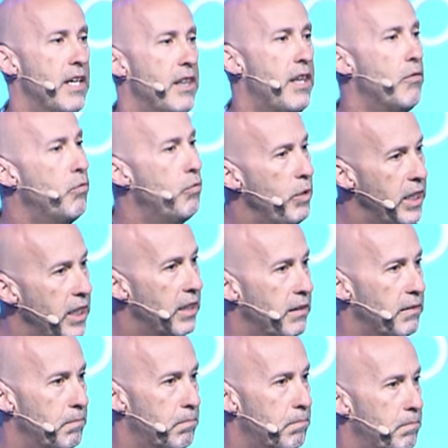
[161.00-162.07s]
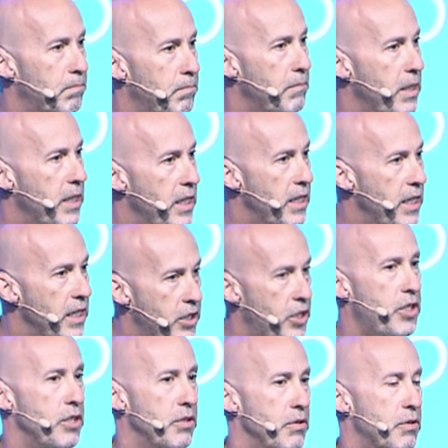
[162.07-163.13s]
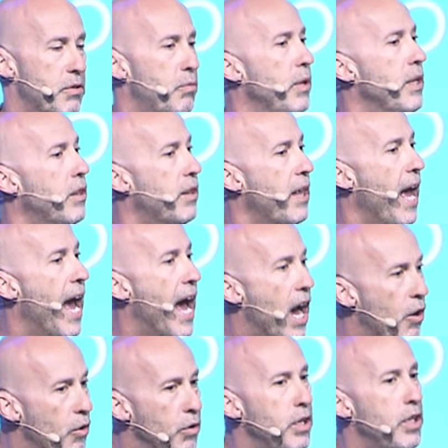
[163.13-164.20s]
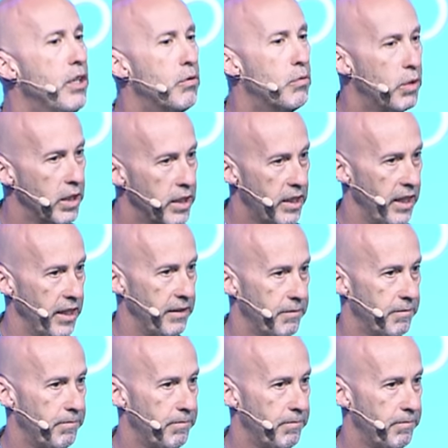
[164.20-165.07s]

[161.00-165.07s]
the real issues with how you're working.